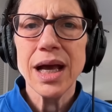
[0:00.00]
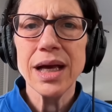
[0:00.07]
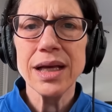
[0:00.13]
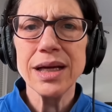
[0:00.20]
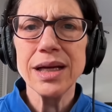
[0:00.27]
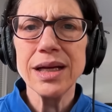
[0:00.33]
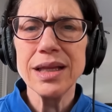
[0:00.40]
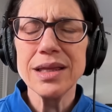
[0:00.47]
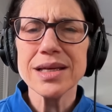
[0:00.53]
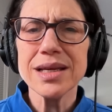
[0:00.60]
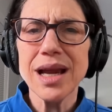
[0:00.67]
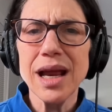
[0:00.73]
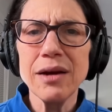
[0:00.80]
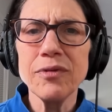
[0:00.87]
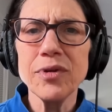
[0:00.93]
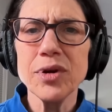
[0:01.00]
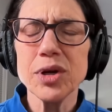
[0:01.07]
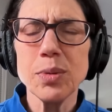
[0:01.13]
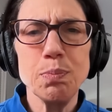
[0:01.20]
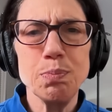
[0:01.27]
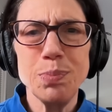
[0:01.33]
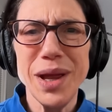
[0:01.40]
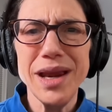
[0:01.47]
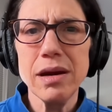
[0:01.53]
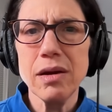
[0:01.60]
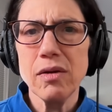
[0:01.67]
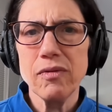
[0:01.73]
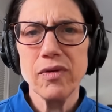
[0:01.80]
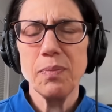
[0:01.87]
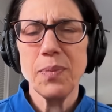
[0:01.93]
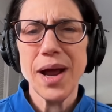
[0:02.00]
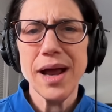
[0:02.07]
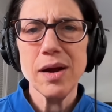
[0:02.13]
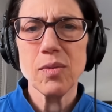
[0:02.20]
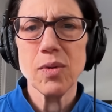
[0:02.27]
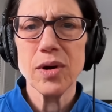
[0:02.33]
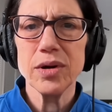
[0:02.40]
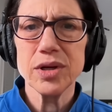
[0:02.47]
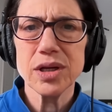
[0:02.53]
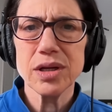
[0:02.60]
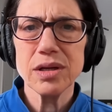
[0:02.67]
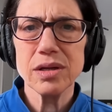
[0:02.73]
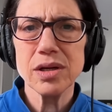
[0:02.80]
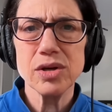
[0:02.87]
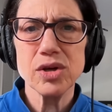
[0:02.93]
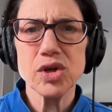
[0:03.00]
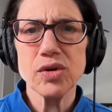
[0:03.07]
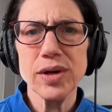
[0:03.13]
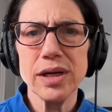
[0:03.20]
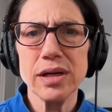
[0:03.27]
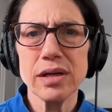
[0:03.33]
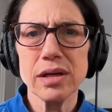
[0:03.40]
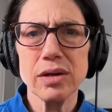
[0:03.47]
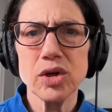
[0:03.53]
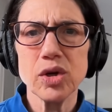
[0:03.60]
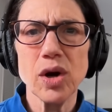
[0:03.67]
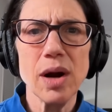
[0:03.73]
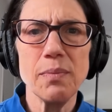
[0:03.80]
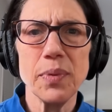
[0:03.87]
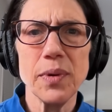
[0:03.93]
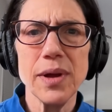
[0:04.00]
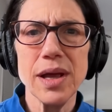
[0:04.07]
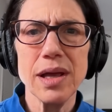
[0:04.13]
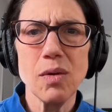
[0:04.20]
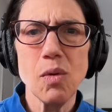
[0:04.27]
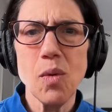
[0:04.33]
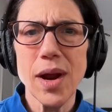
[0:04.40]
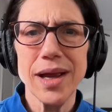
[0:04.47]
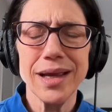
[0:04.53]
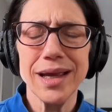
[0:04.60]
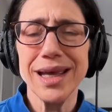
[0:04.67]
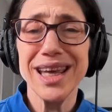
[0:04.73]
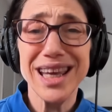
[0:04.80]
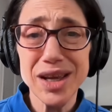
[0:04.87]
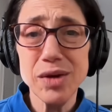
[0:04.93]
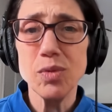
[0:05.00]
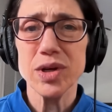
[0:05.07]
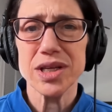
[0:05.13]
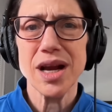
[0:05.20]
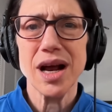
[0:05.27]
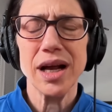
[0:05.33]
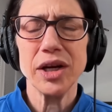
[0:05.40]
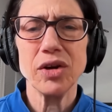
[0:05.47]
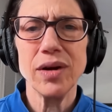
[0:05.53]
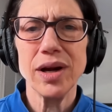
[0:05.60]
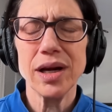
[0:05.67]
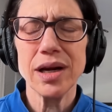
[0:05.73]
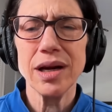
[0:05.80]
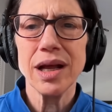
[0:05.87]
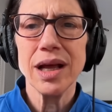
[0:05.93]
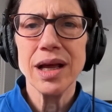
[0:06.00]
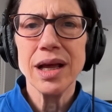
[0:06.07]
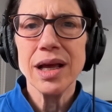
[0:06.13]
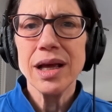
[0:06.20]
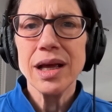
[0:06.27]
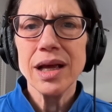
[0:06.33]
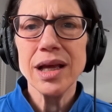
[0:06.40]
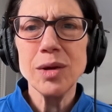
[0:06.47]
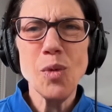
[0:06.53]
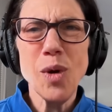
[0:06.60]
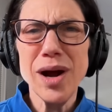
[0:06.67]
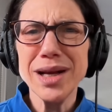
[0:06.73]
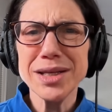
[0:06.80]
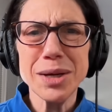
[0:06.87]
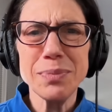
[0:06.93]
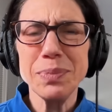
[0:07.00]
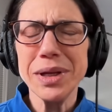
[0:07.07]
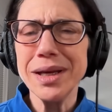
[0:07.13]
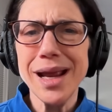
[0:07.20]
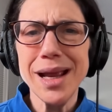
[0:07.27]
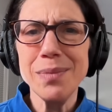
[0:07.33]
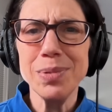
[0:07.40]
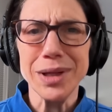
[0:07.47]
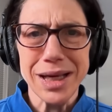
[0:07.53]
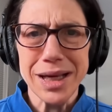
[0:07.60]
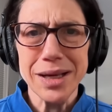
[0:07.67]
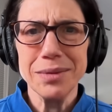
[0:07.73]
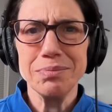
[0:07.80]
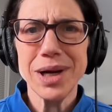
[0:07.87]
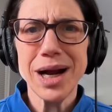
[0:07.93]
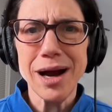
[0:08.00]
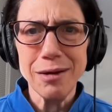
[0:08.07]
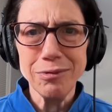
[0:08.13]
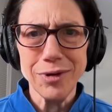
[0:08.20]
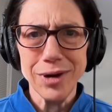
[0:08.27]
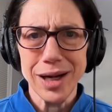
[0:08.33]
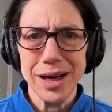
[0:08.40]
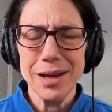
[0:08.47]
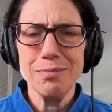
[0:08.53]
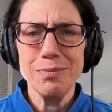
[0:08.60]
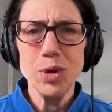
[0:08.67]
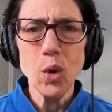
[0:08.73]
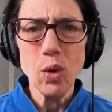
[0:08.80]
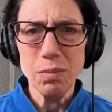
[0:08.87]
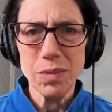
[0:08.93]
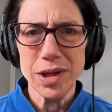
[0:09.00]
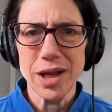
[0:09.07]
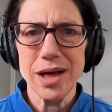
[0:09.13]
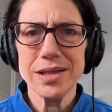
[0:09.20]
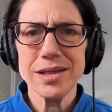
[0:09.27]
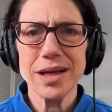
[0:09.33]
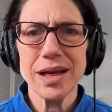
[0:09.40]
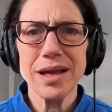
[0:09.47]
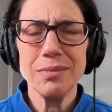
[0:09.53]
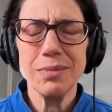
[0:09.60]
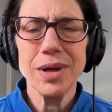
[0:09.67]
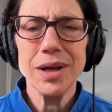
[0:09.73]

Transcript: And in this effort to bend over backwards to treat Trump in a way he was not treated, he winds up enabling him, covering him, normalizing him.